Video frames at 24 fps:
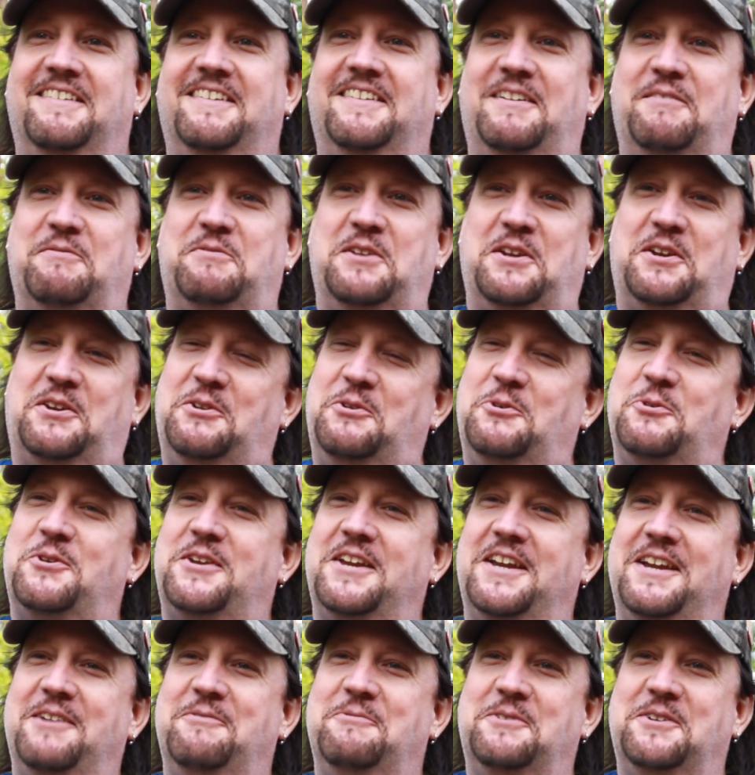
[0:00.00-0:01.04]
And I'm thinking,
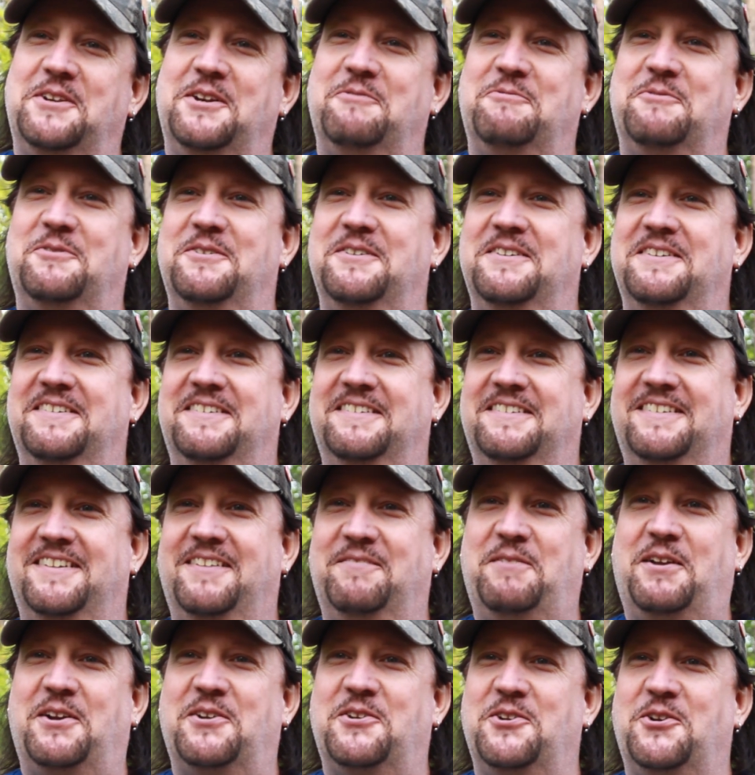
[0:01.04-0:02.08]
okay, whatever,
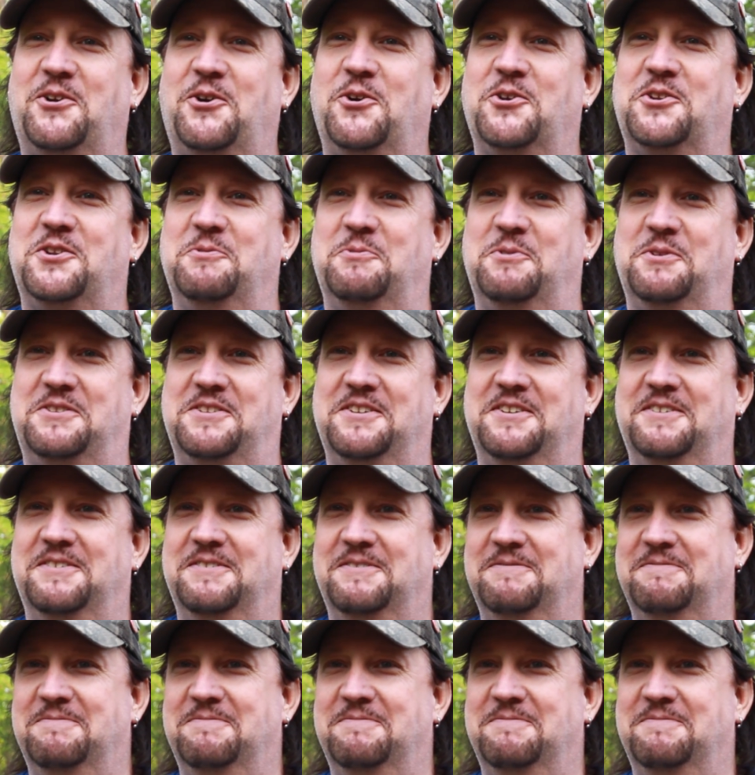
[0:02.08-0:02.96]
I'm not going to argue with you.